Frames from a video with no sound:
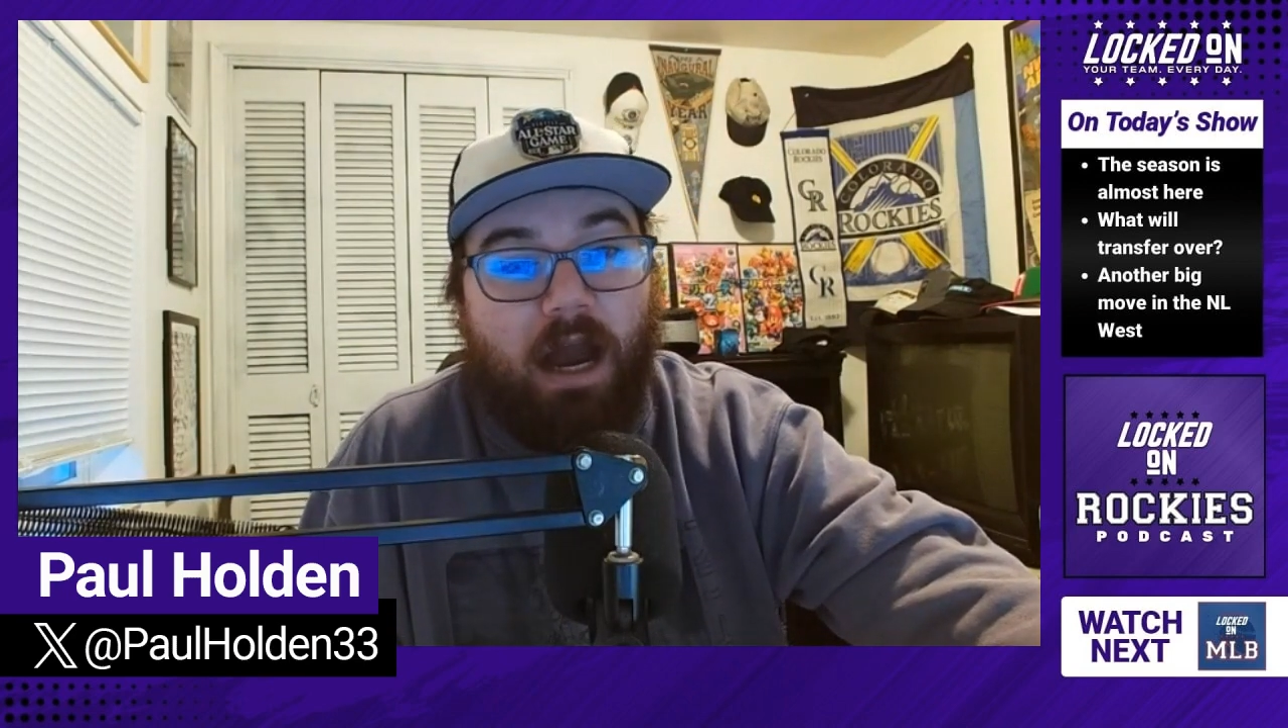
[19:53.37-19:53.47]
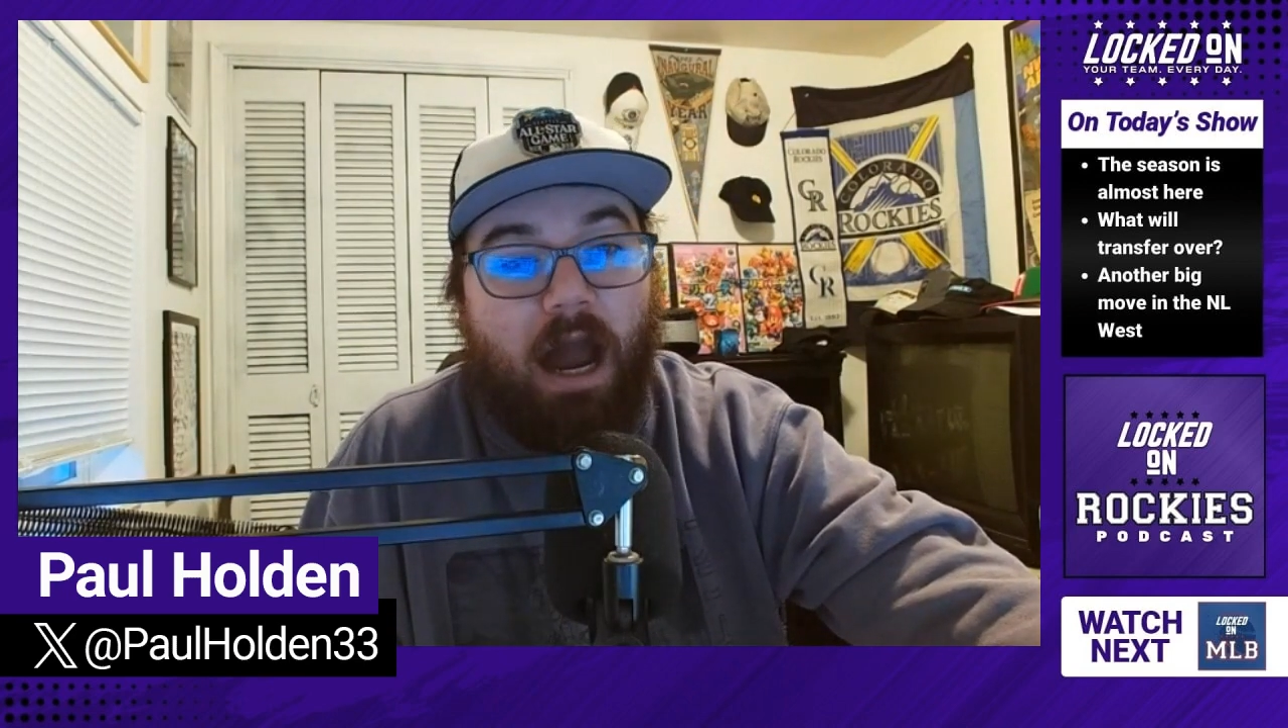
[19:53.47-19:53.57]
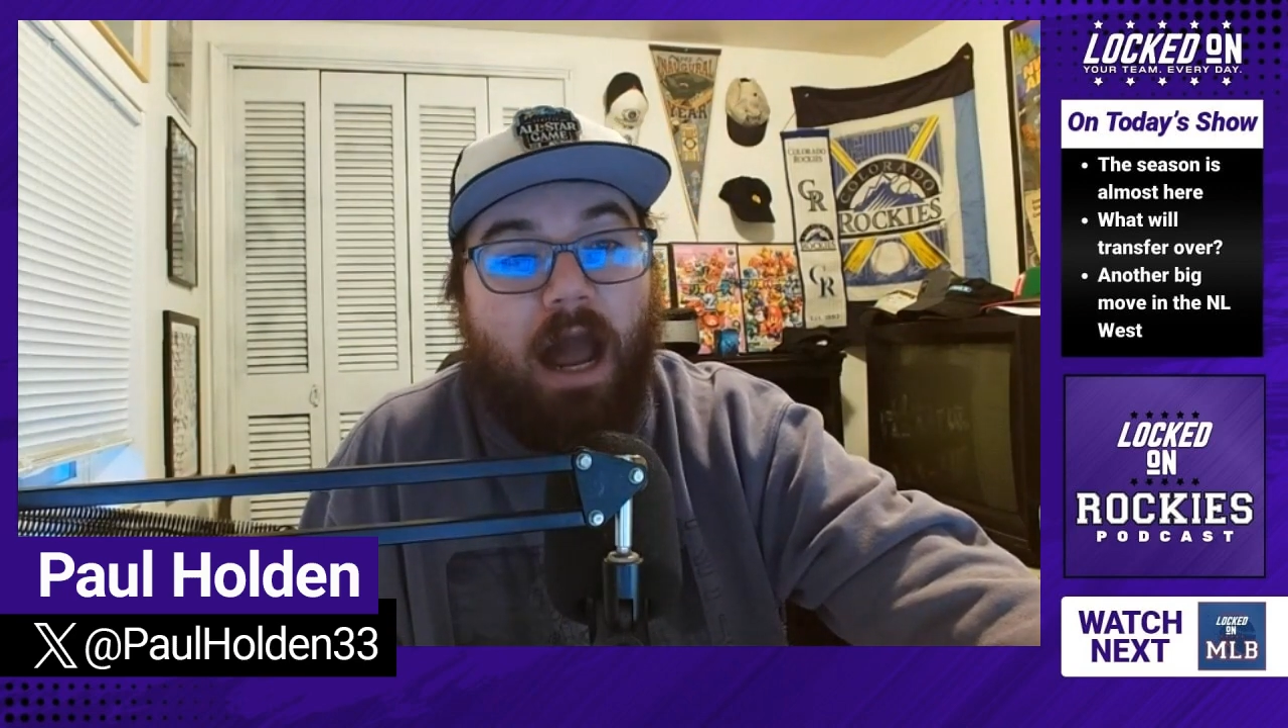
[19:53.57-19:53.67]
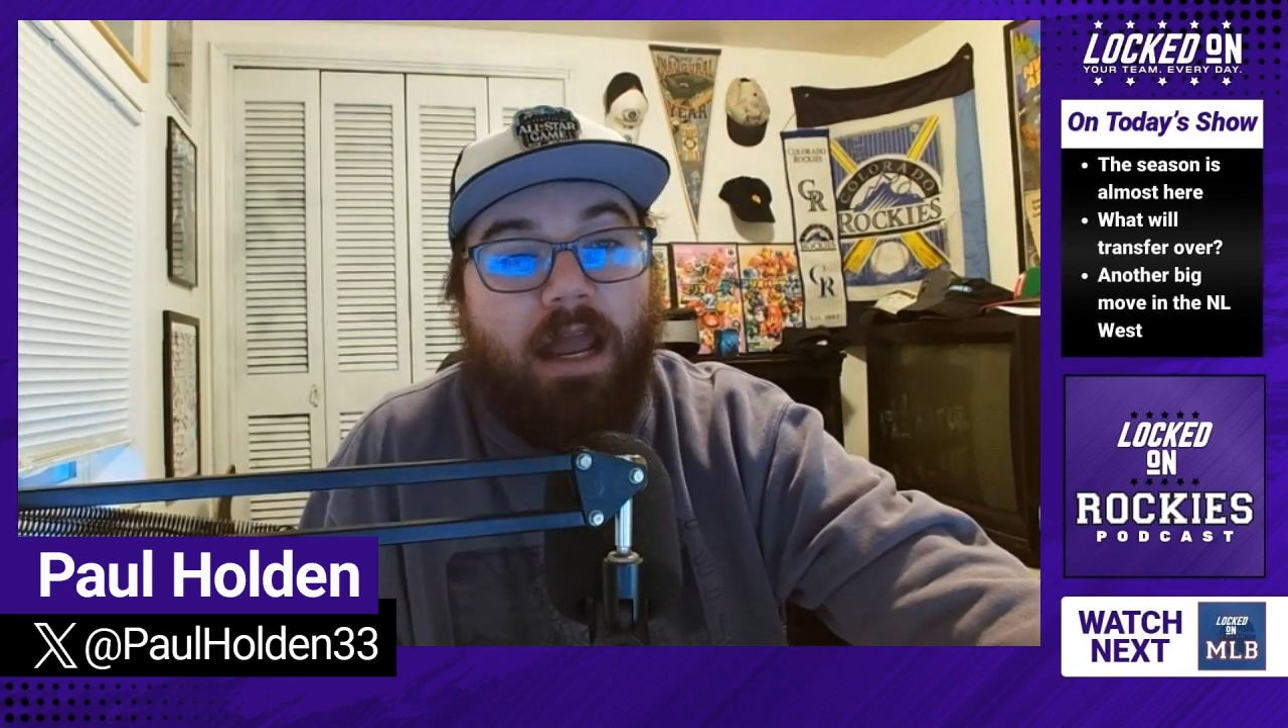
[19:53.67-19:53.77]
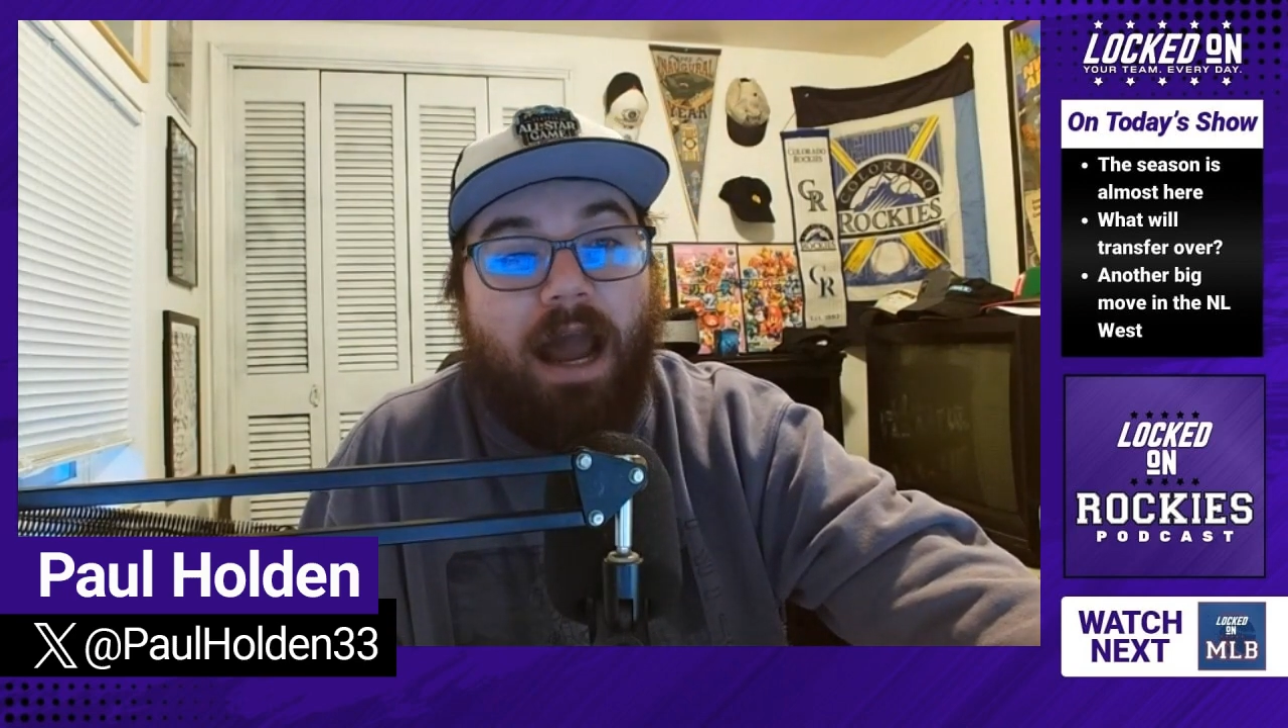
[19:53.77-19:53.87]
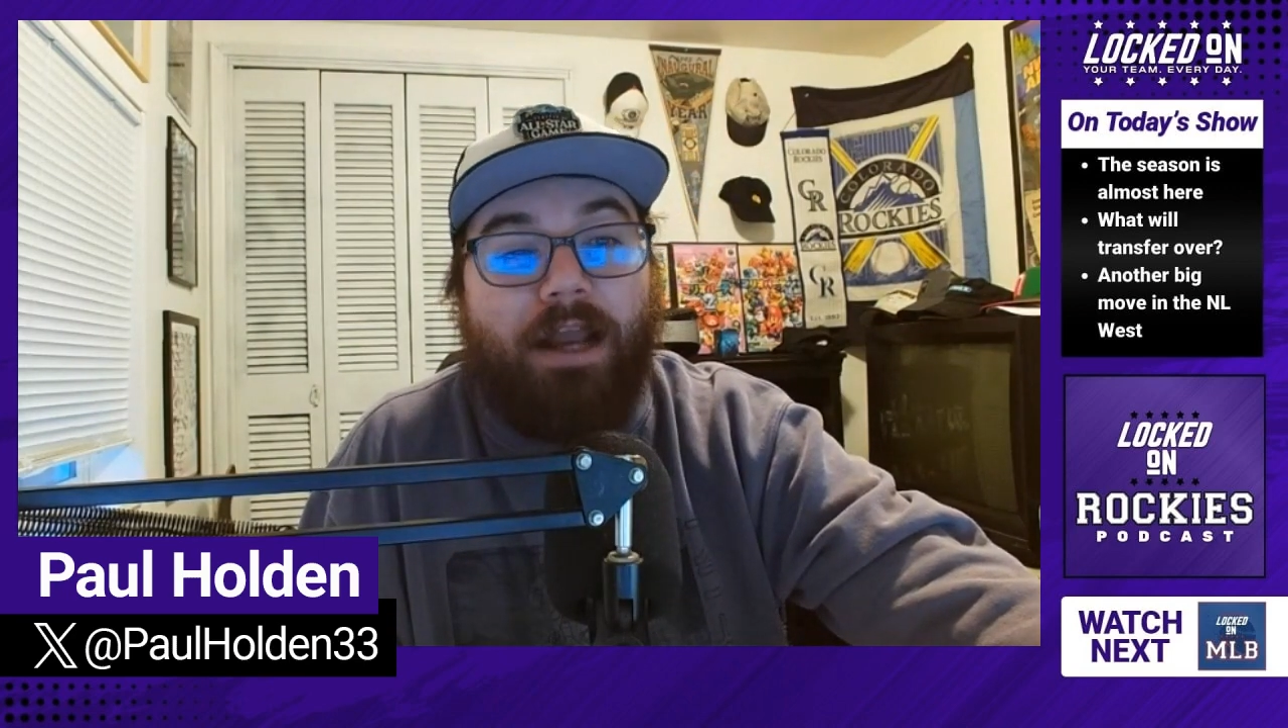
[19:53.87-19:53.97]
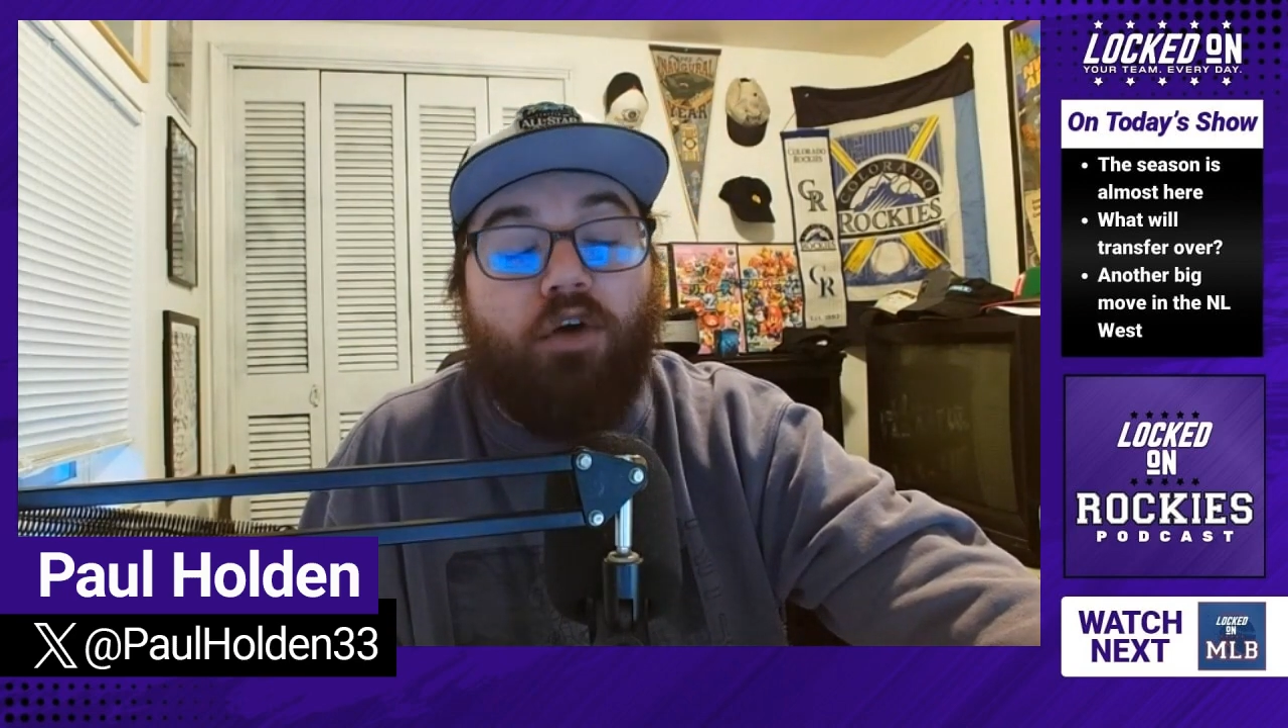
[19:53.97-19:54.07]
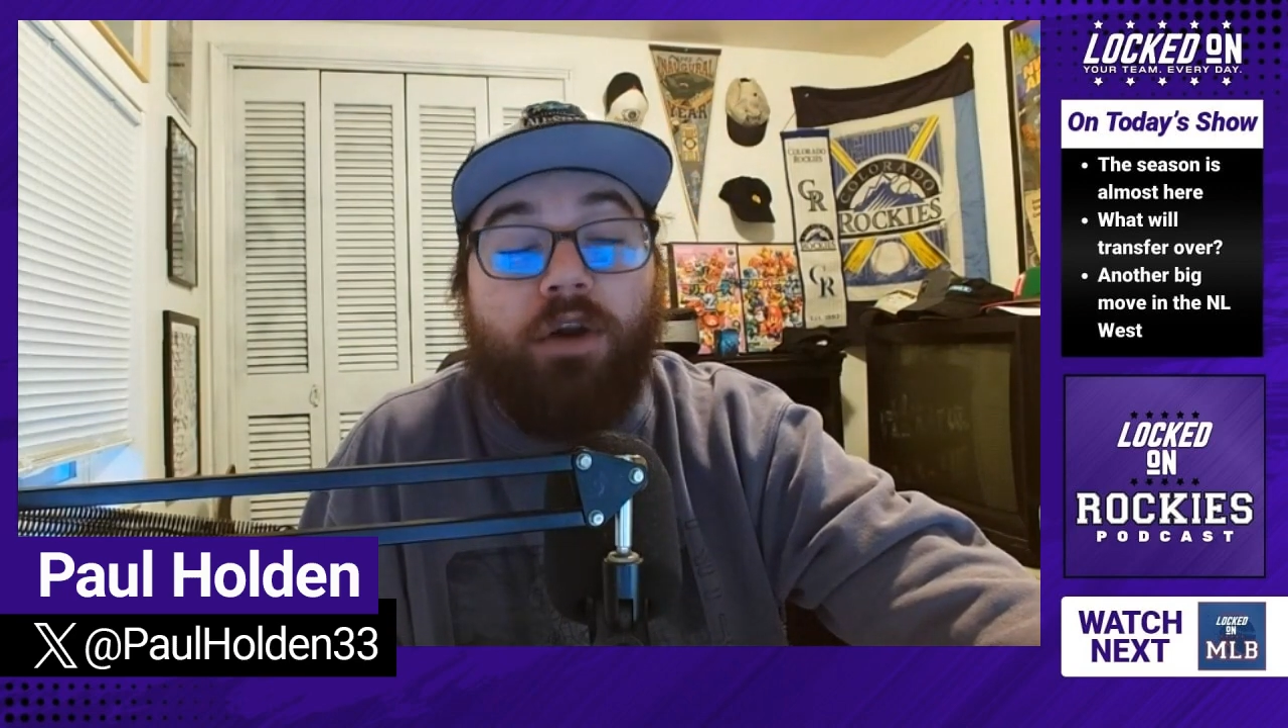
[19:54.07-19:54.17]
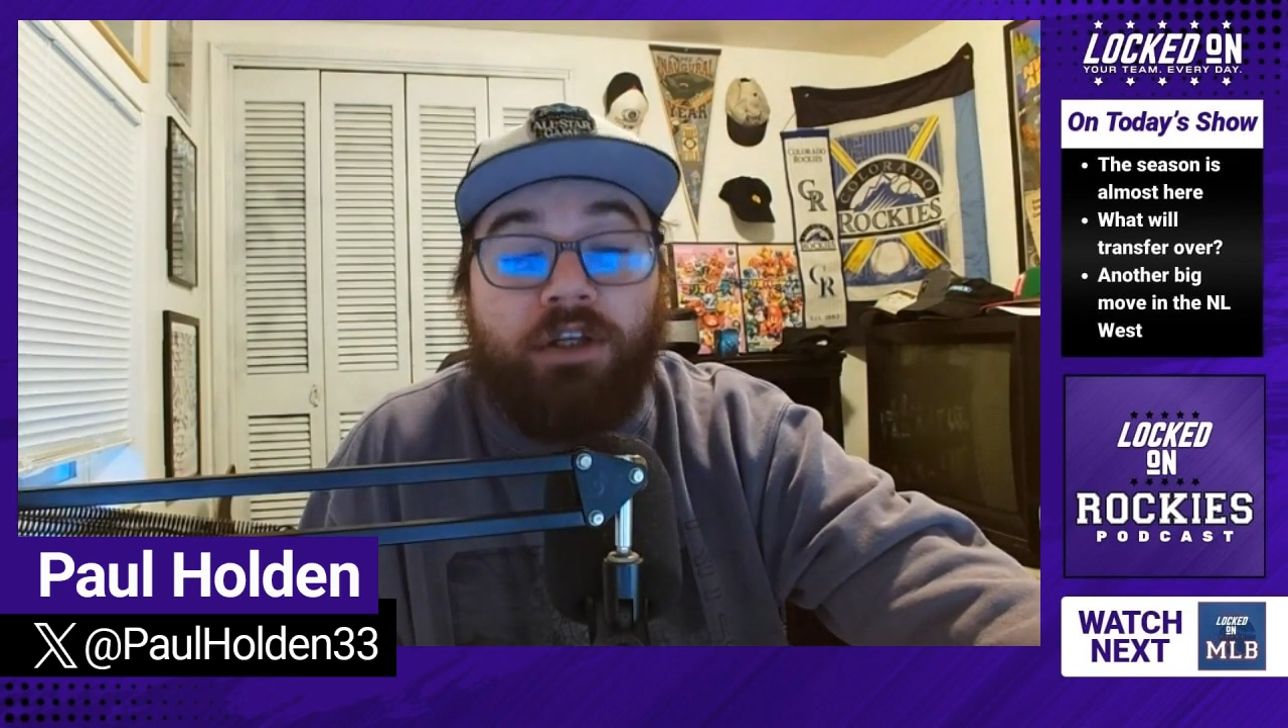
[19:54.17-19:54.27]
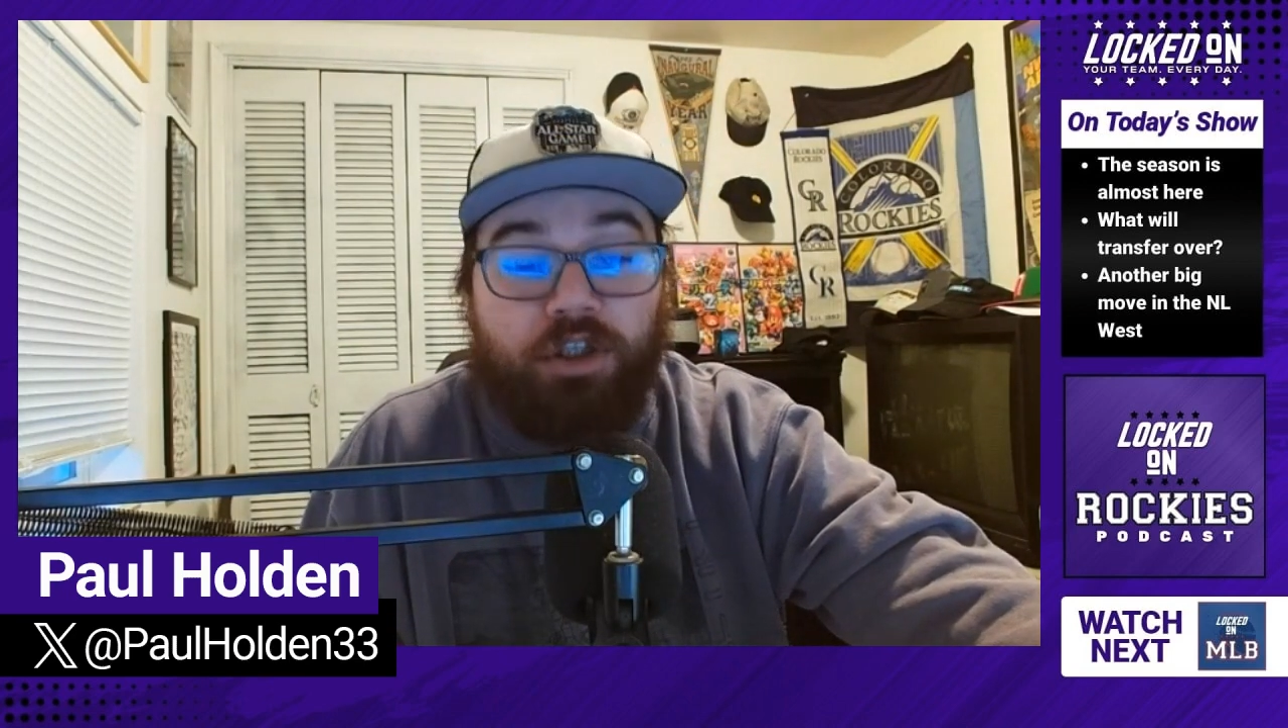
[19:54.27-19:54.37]
I
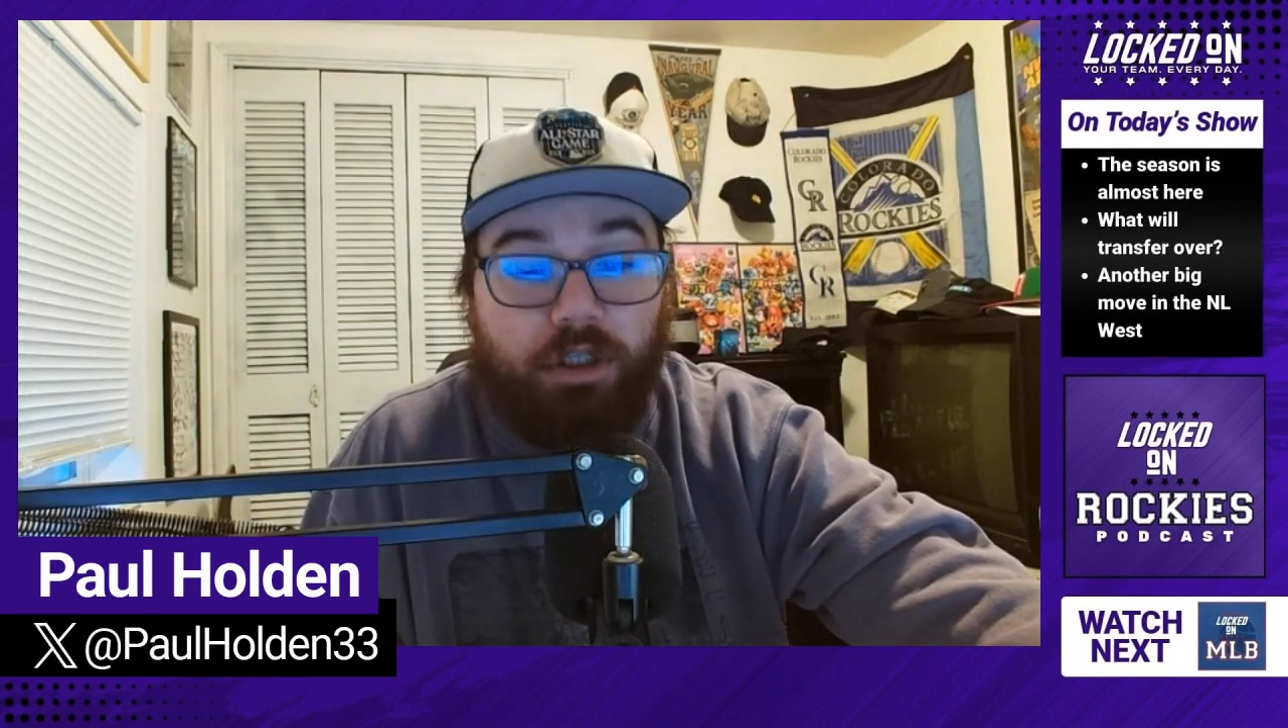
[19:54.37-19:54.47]
cringe